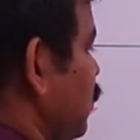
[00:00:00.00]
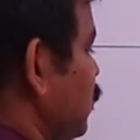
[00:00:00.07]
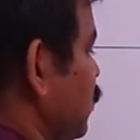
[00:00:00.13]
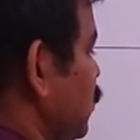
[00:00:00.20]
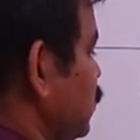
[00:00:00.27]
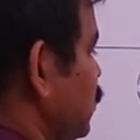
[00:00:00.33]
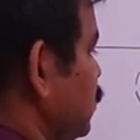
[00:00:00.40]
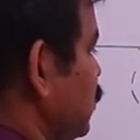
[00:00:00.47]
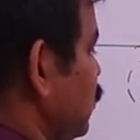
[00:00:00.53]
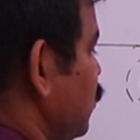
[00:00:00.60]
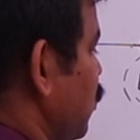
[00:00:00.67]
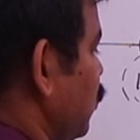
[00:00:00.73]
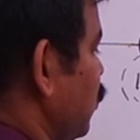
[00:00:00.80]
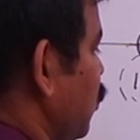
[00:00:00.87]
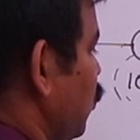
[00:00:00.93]
This is
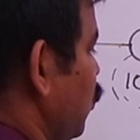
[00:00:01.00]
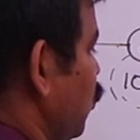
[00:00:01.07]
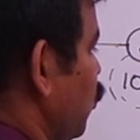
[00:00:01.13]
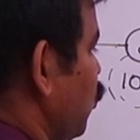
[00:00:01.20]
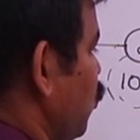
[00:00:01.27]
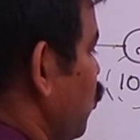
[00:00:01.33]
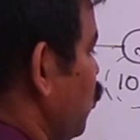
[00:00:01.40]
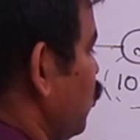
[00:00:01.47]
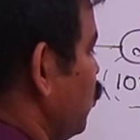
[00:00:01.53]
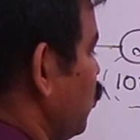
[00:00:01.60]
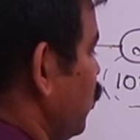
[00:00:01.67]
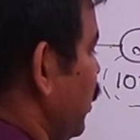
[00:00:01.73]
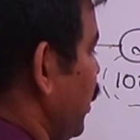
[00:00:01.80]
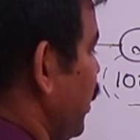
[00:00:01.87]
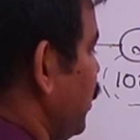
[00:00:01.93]
equal to root
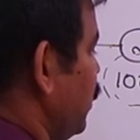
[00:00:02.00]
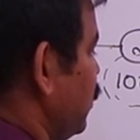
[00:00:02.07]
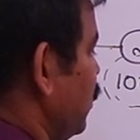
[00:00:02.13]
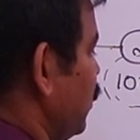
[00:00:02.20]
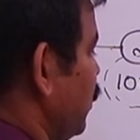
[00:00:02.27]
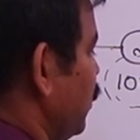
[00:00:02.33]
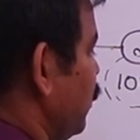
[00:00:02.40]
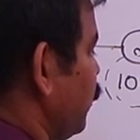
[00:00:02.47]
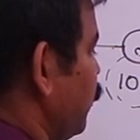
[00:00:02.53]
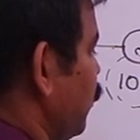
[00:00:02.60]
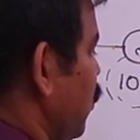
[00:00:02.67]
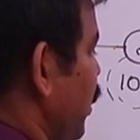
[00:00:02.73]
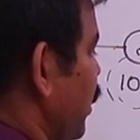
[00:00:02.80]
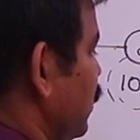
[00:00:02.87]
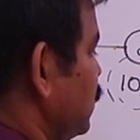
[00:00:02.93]

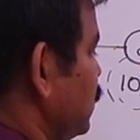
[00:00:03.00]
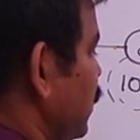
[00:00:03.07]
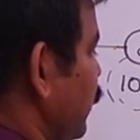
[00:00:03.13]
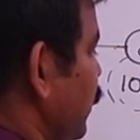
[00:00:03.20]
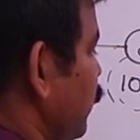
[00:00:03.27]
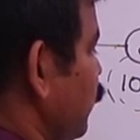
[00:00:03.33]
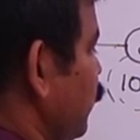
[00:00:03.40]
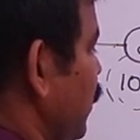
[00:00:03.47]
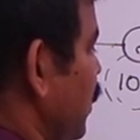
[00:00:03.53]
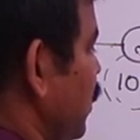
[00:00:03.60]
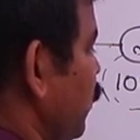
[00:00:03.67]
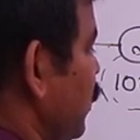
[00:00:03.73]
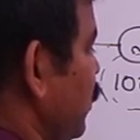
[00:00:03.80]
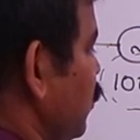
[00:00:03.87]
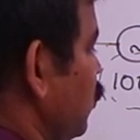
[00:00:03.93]

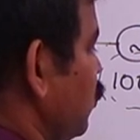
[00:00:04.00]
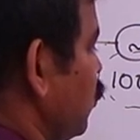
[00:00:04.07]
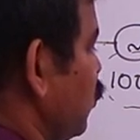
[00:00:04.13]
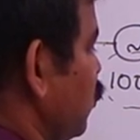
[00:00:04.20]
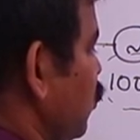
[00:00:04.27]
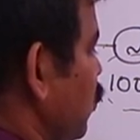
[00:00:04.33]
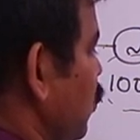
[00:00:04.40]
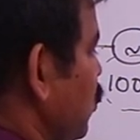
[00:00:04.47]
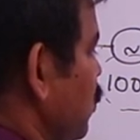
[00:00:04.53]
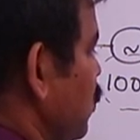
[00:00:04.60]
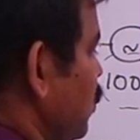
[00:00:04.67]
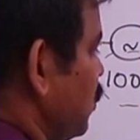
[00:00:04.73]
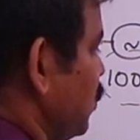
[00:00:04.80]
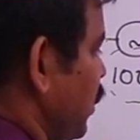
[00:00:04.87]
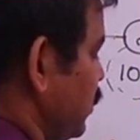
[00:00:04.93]
18.75 into
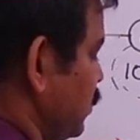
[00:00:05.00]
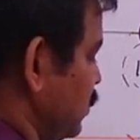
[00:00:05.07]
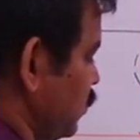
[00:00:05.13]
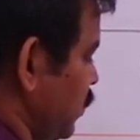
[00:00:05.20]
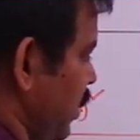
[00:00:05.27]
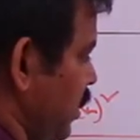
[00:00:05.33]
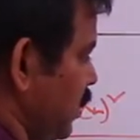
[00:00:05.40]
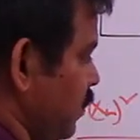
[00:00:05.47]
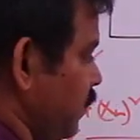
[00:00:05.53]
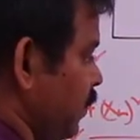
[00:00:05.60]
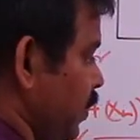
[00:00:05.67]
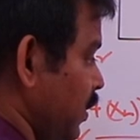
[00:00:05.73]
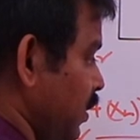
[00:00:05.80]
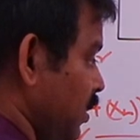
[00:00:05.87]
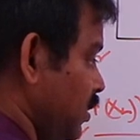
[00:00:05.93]
10 square.
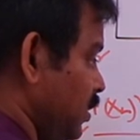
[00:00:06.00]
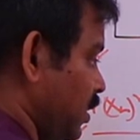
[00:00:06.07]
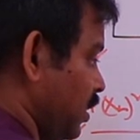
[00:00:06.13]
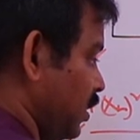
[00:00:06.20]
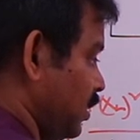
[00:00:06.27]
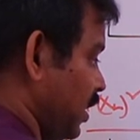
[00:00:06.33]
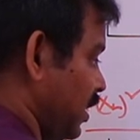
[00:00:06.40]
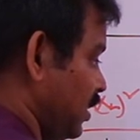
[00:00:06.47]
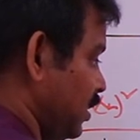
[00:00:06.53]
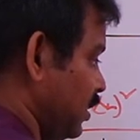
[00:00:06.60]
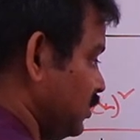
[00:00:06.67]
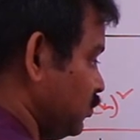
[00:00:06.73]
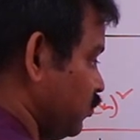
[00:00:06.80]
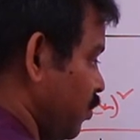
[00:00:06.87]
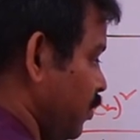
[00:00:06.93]
Here L
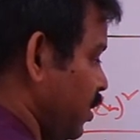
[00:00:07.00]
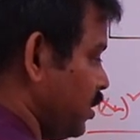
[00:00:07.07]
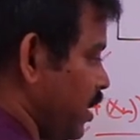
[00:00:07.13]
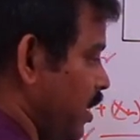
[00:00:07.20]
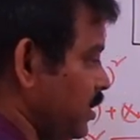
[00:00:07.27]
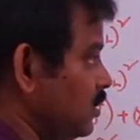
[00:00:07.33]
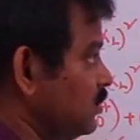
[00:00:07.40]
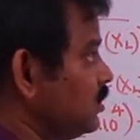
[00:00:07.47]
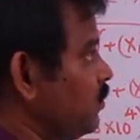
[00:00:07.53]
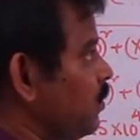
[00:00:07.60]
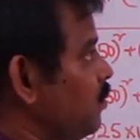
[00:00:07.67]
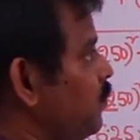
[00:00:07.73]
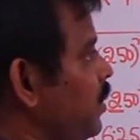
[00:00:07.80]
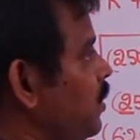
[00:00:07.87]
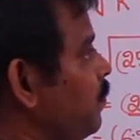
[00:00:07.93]
is, omega is
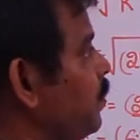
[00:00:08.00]
given by,